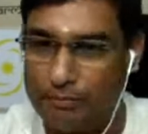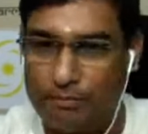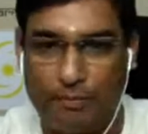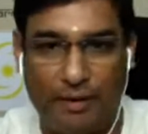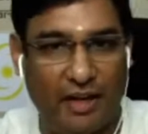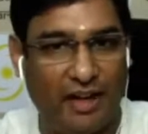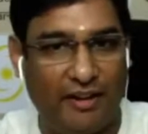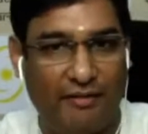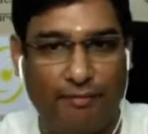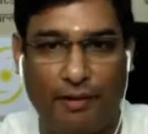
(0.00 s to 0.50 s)

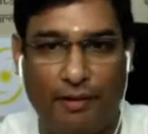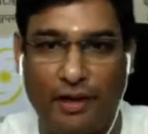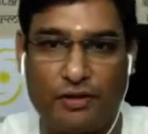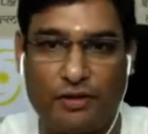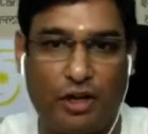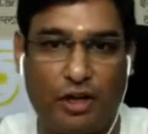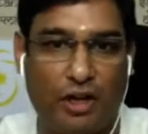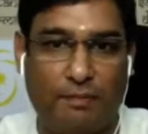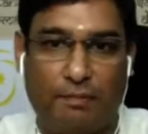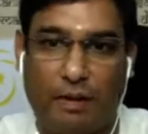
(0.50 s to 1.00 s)
Believe me, it's
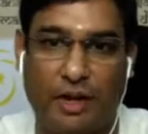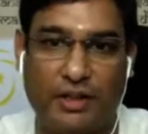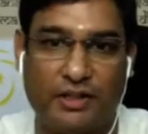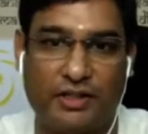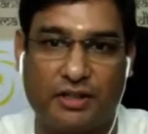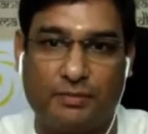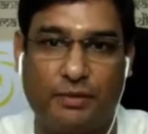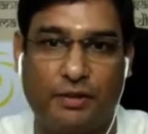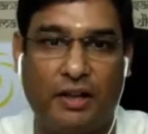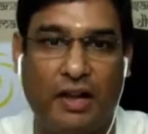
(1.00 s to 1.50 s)
not
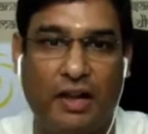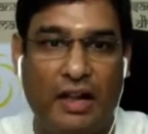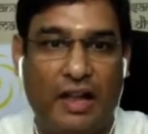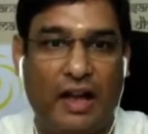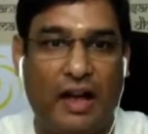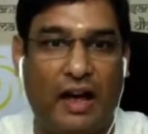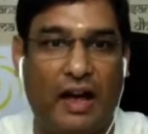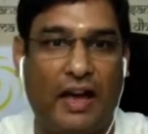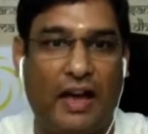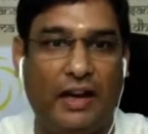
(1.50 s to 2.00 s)
possible.
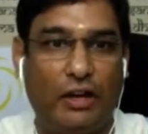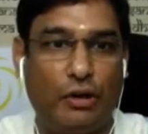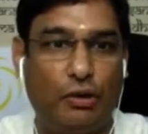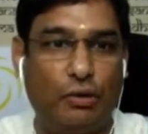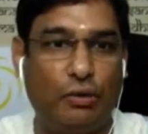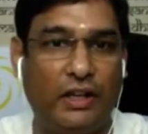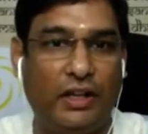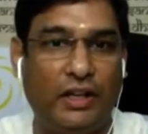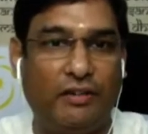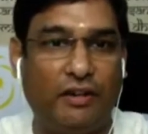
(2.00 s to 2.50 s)
I
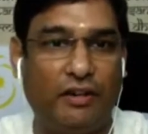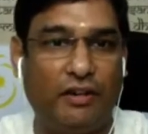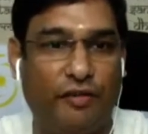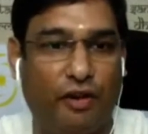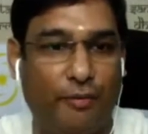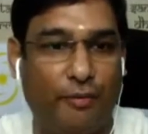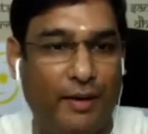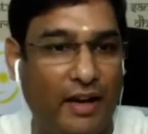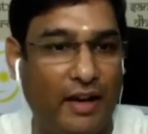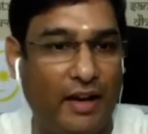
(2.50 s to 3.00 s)
do even
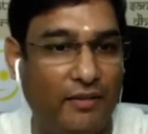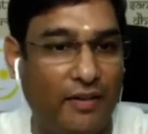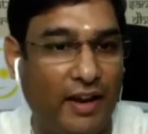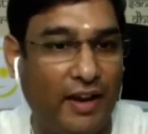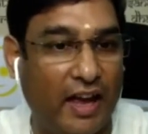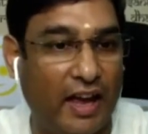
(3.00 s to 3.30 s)
for my living.